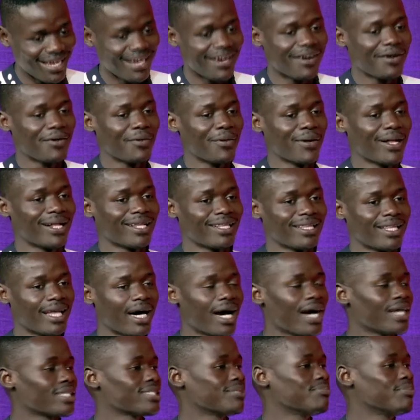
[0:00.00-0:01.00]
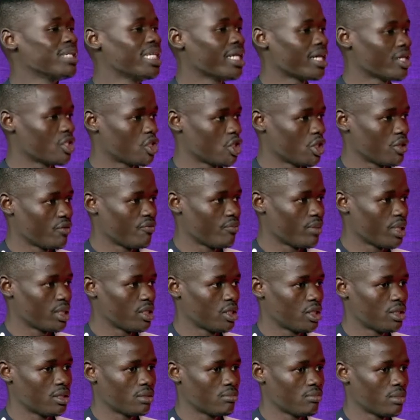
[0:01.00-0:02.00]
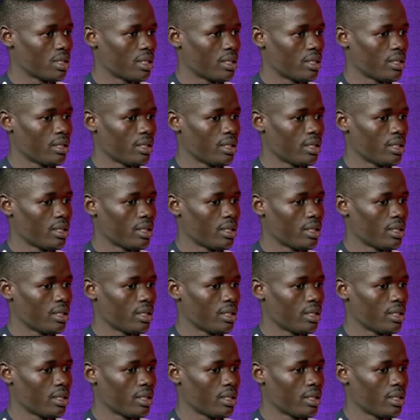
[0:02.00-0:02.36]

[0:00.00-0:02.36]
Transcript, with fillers: mm-hmm. well, that has been achievement. So uh,